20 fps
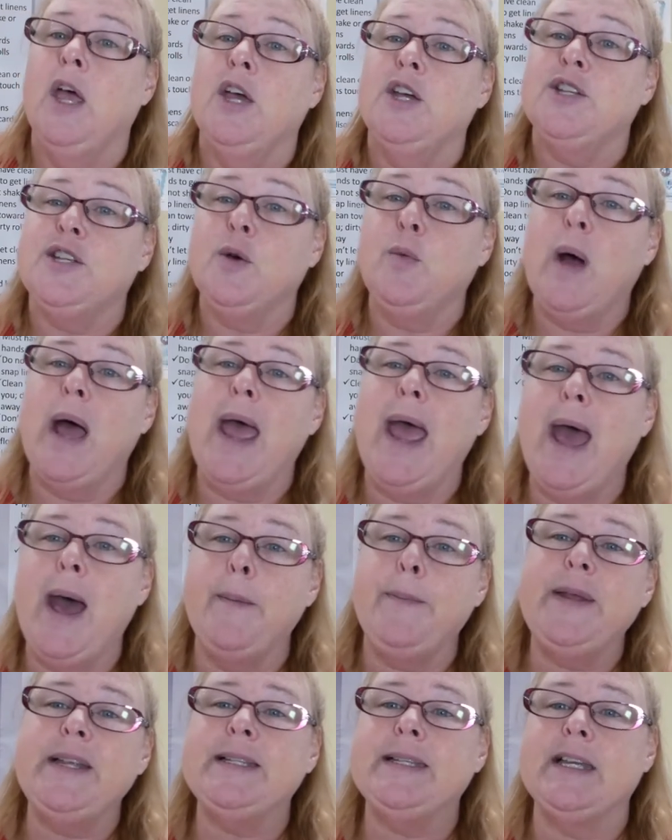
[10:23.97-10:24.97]
So what
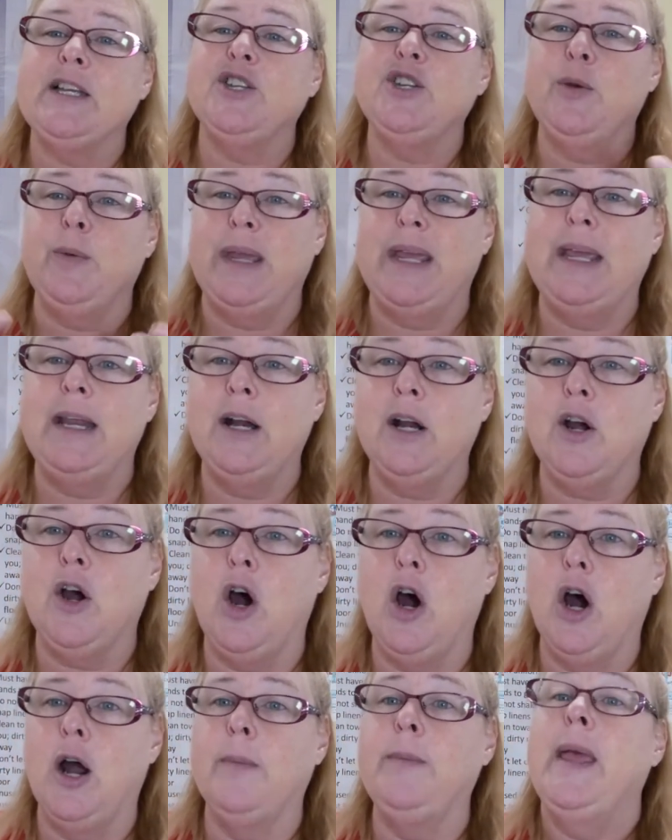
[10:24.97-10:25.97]
happens is you eat a
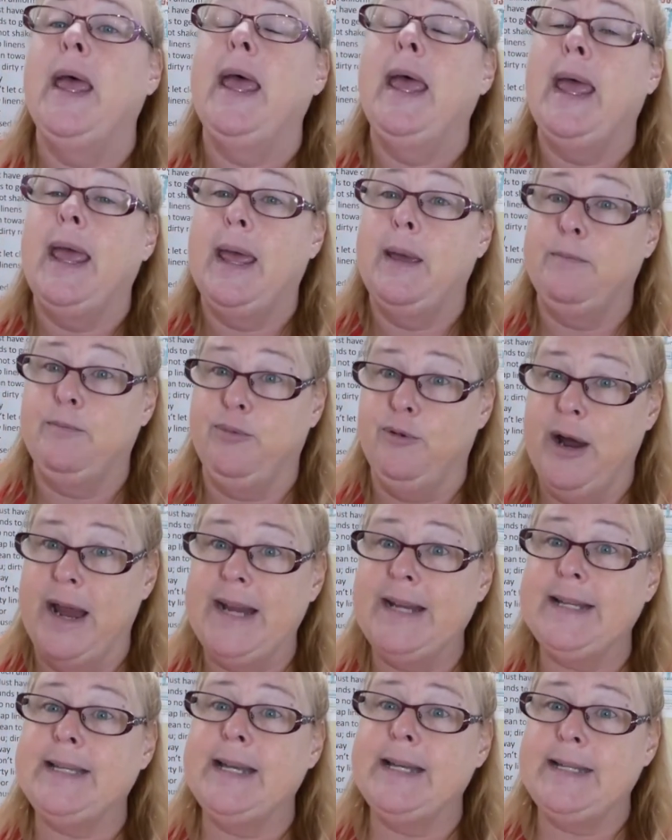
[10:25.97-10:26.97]
carb, it
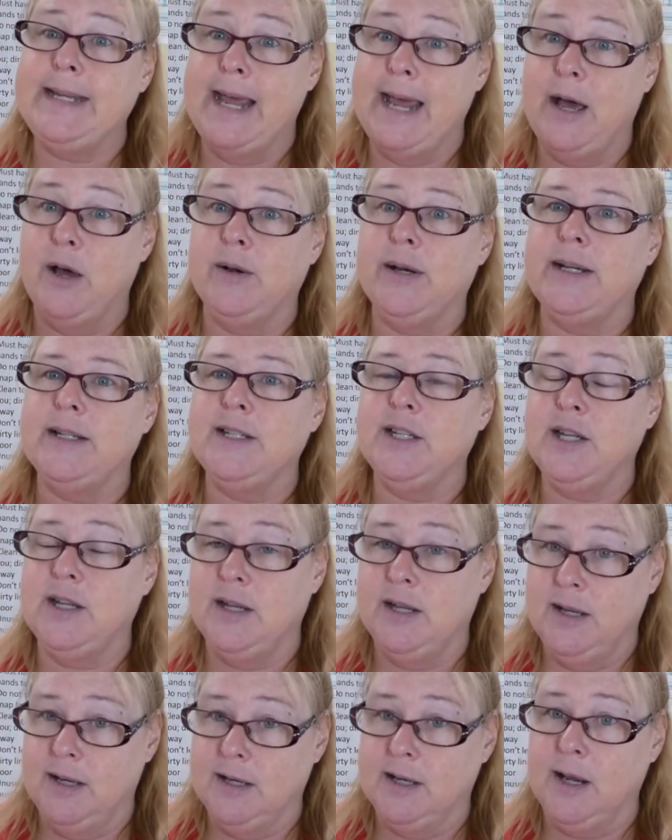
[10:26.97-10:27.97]
breaks it down
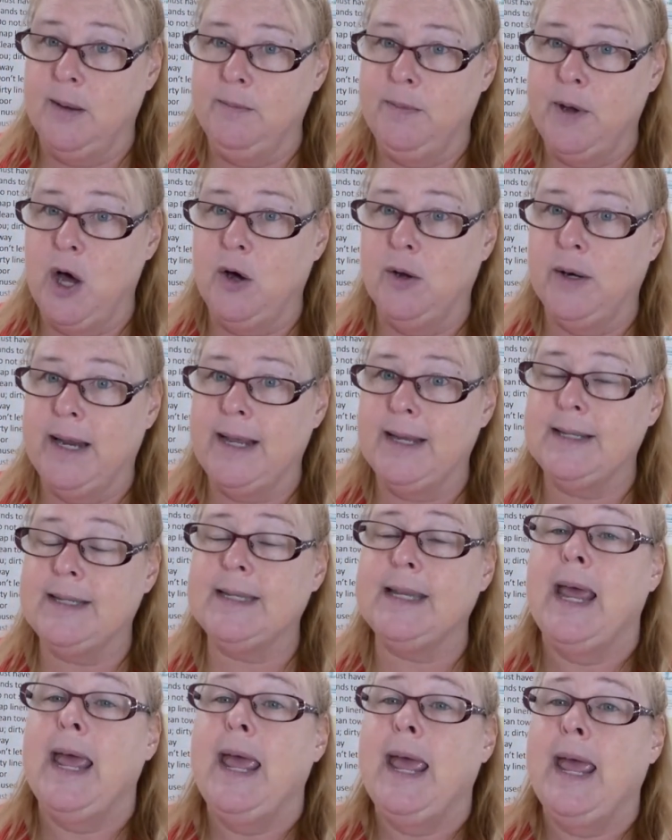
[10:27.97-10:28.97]
into
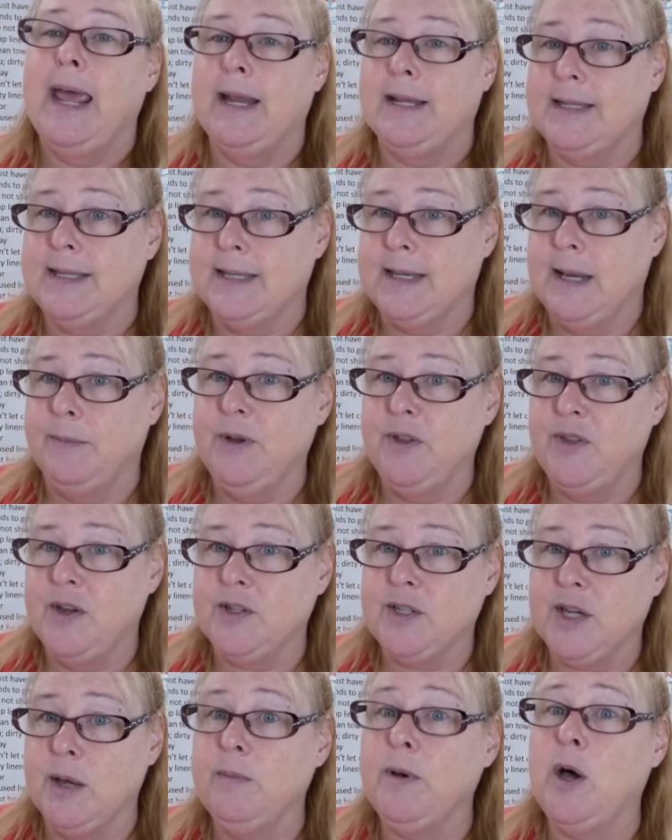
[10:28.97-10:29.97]
components, and some of
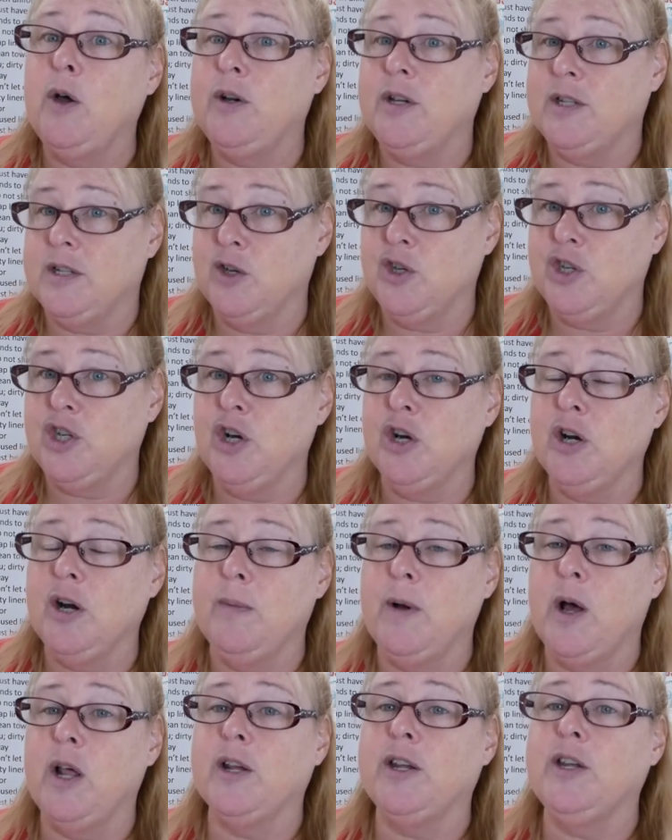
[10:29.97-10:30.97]
those components, the sugar
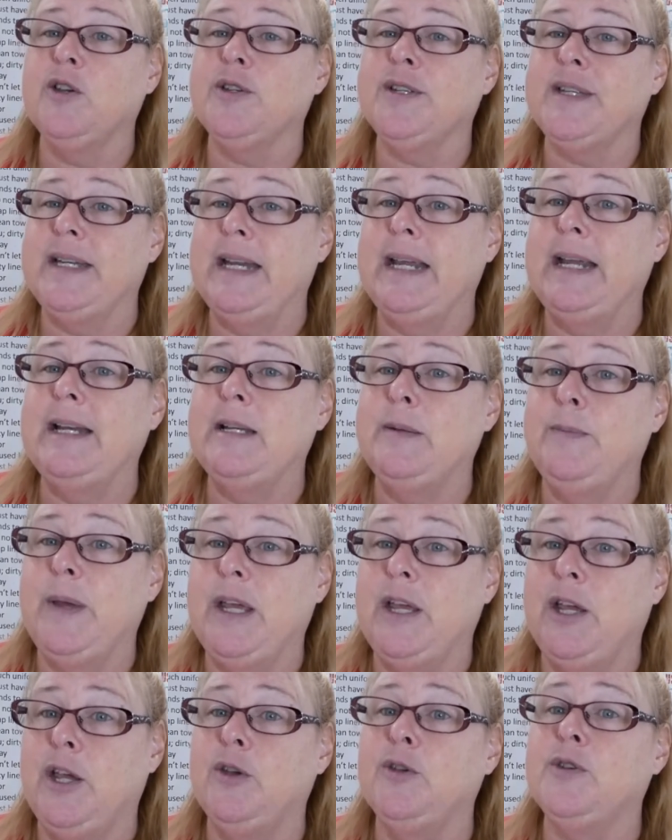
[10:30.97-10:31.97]
molecules, need to be
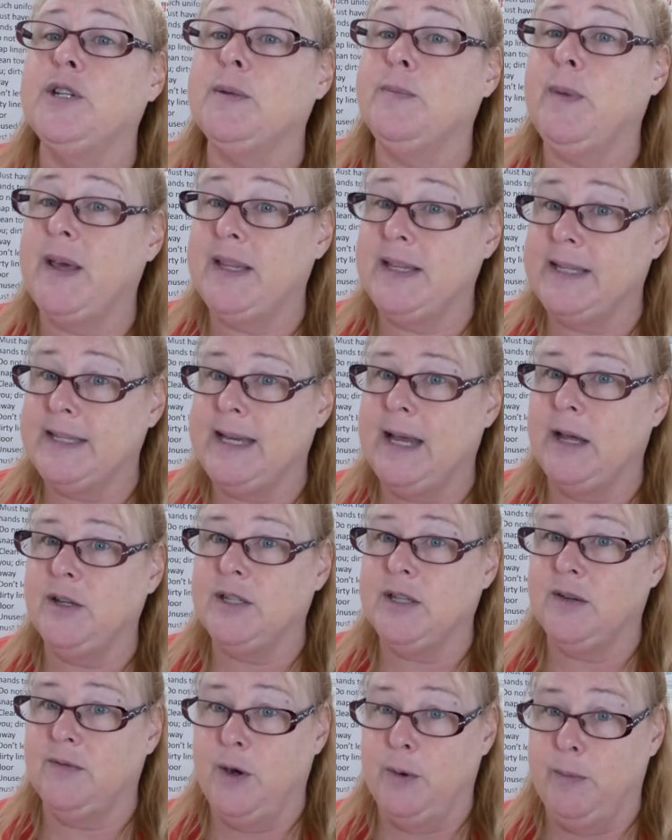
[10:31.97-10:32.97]
used by the
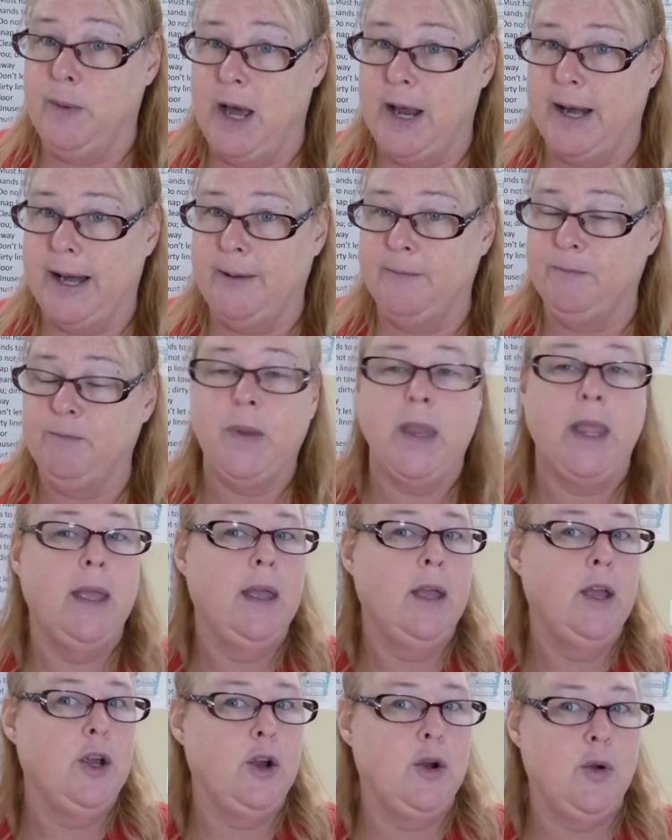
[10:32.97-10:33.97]
cells of your body.
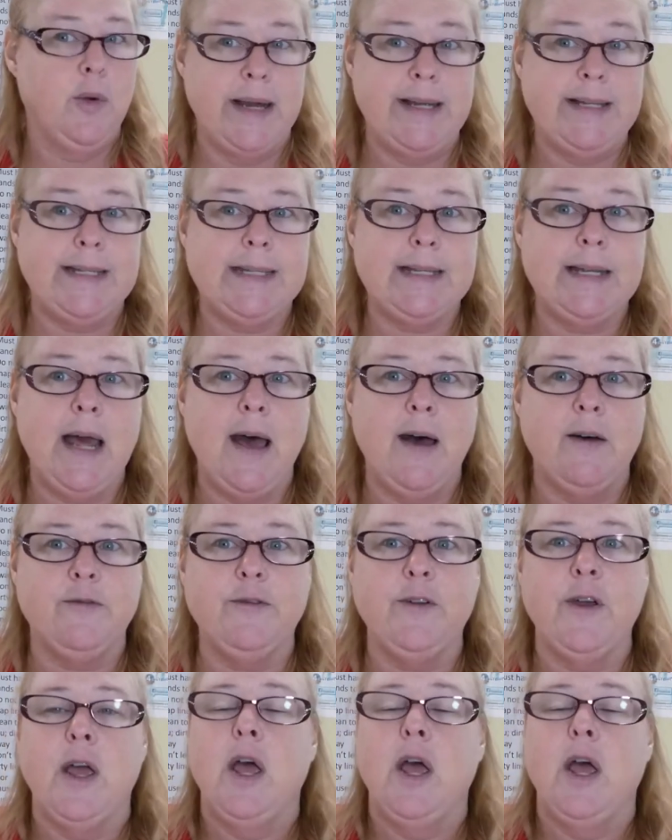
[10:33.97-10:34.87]
Great stuff.